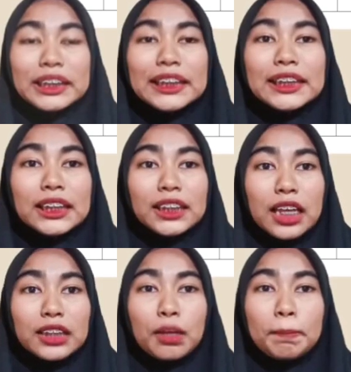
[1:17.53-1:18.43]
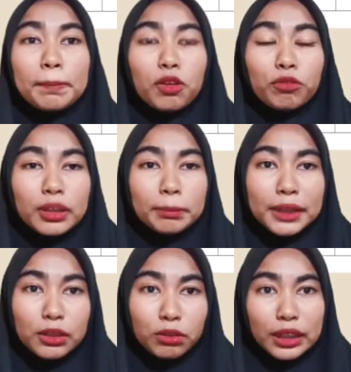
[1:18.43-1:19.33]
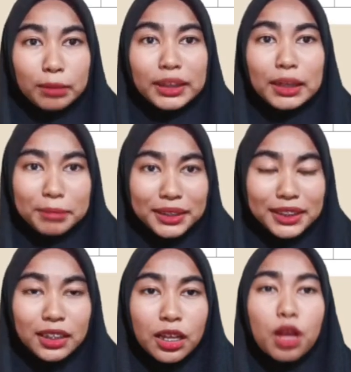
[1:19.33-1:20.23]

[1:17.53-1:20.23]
this is the example of the bingo game table.